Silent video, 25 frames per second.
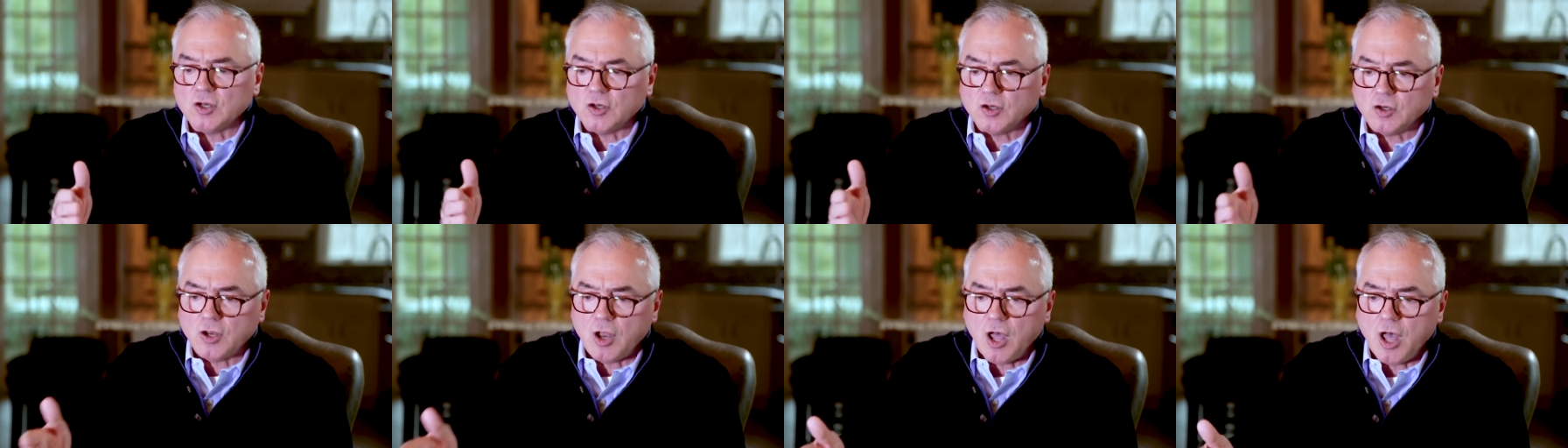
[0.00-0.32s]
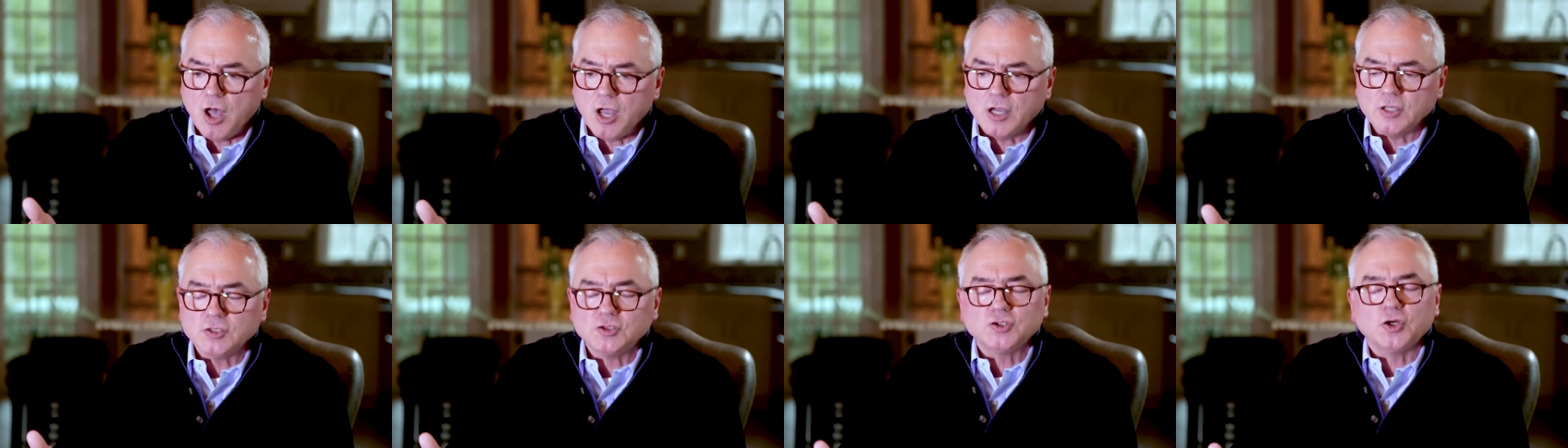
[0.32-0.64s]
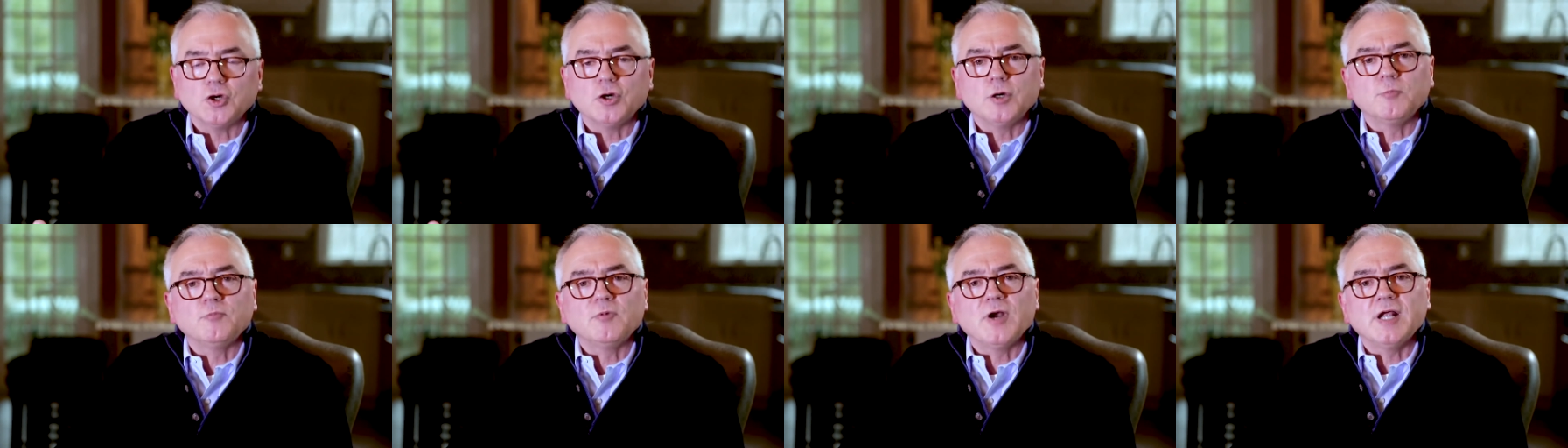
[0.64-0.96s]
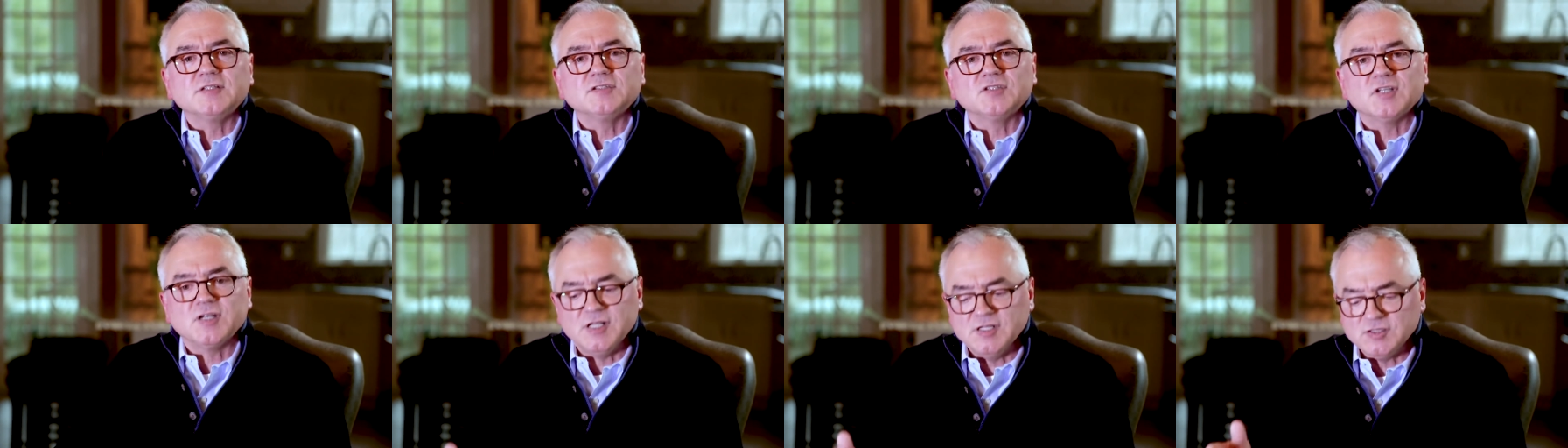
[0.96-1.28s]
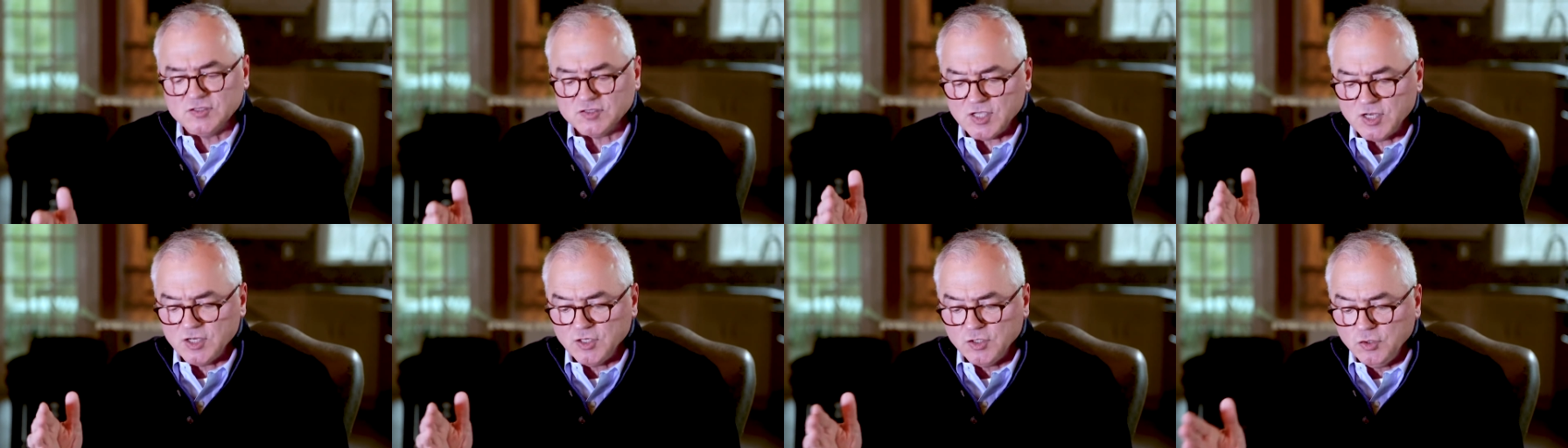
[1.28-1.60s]
long term
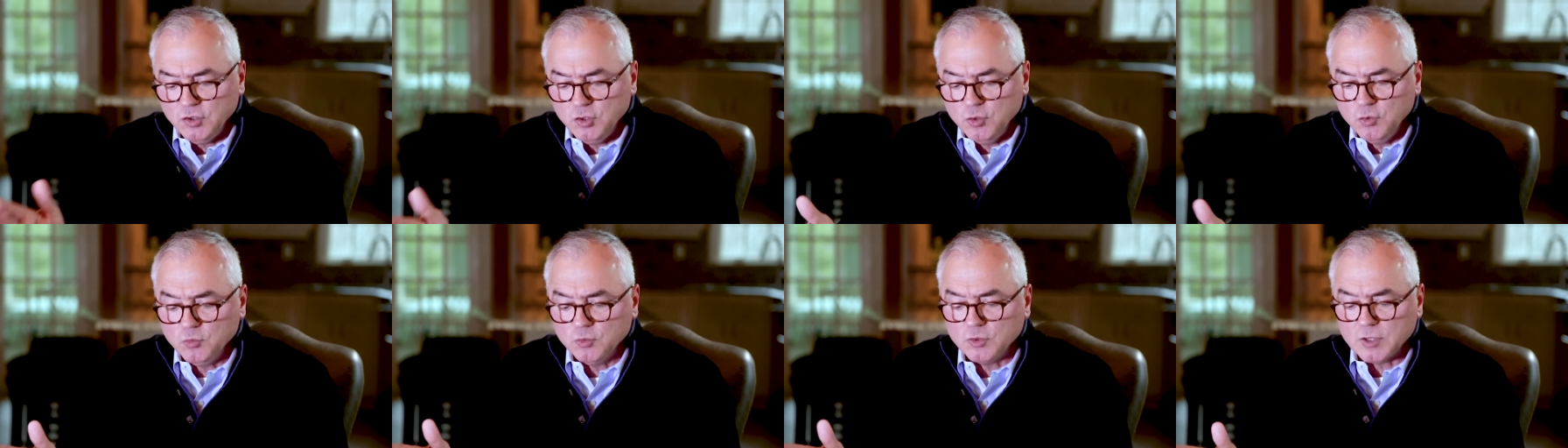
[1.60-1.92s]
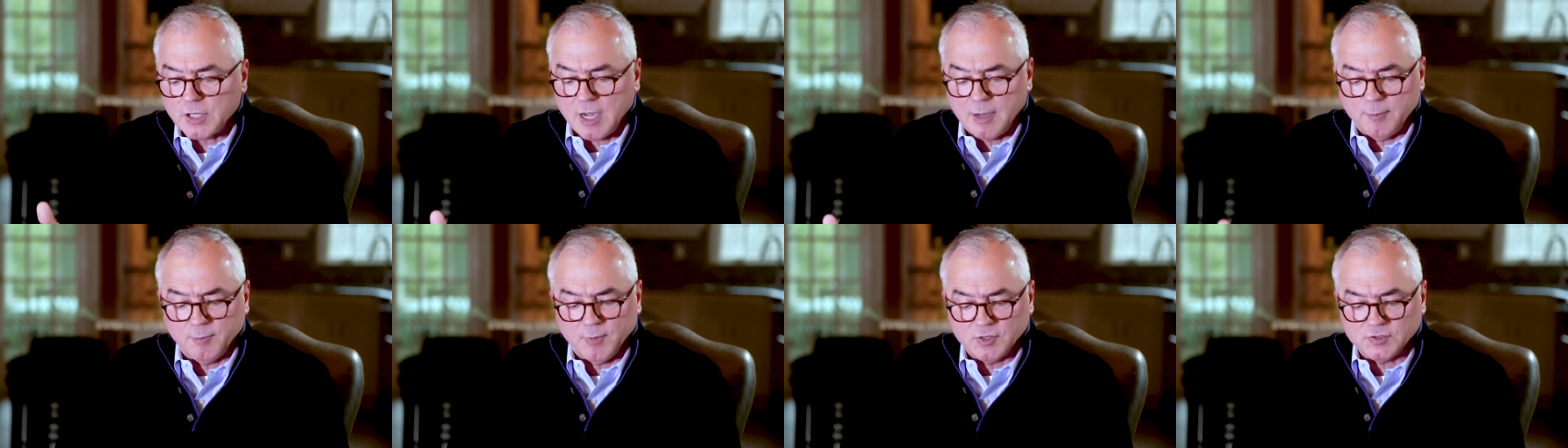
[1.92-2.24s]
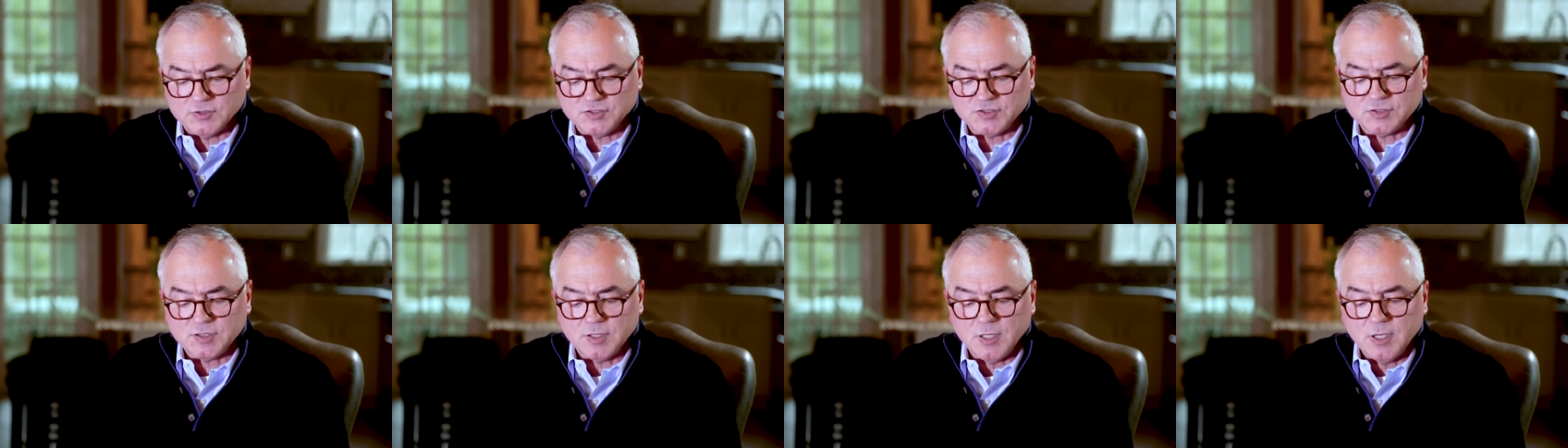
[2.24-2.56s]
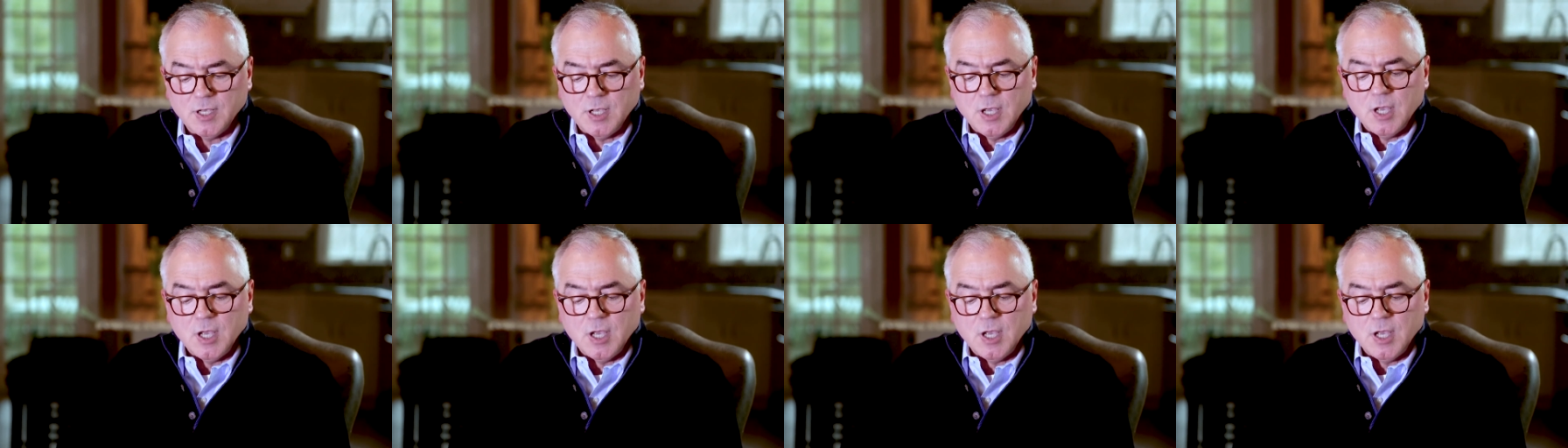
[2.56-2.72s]
residents, and newcomers